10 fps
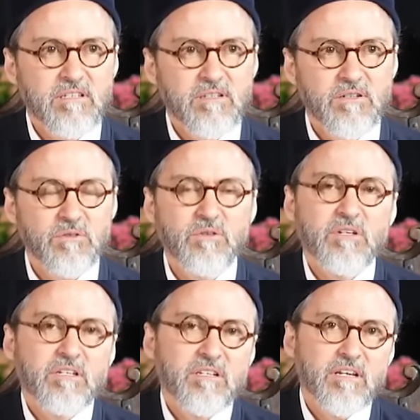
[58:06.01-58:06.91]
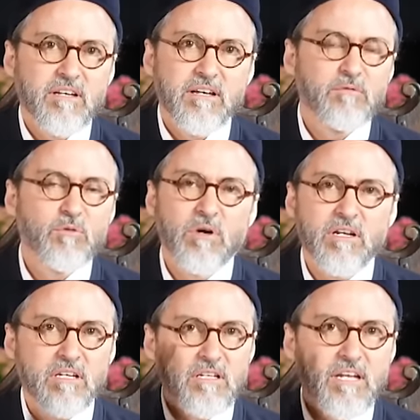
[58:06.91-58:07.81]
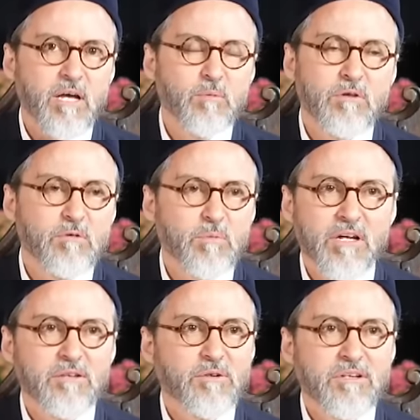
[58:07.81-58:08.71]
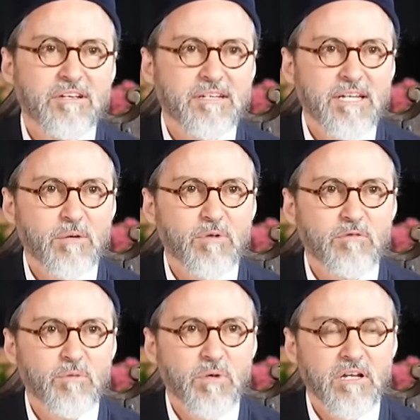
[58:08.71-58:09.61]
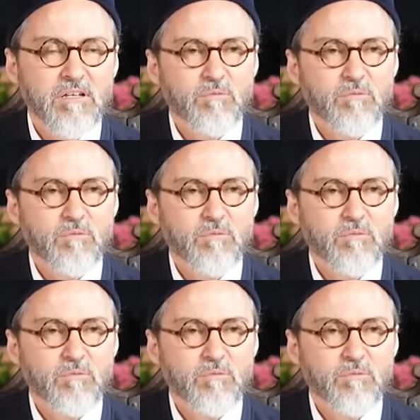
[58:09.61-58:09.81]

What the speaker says: You know, you can, if you want to condemn everybody, you can condemn everybody.